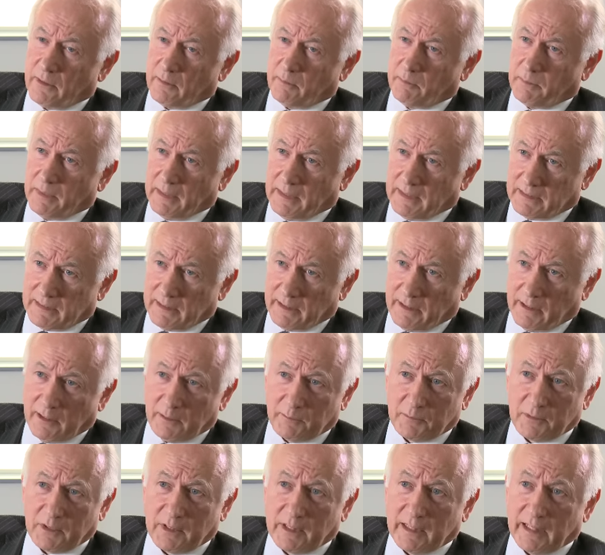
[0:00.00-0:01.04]
ability
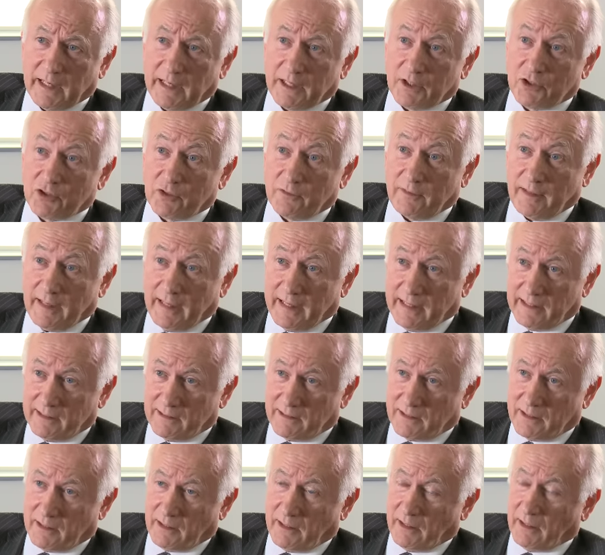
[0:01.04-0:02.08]
up to the age of
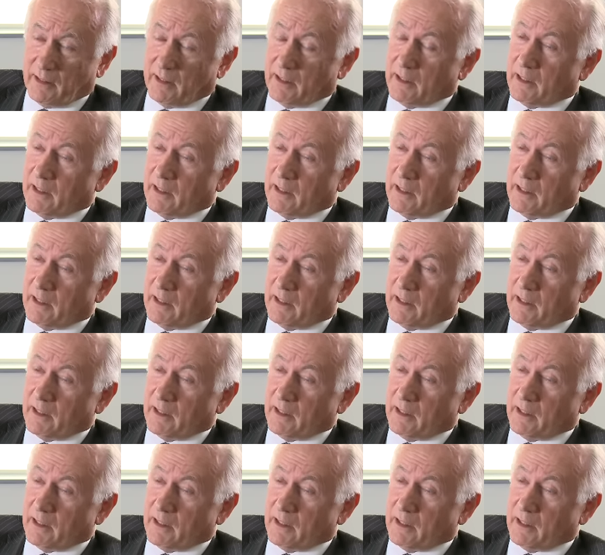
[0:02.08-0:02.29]
80,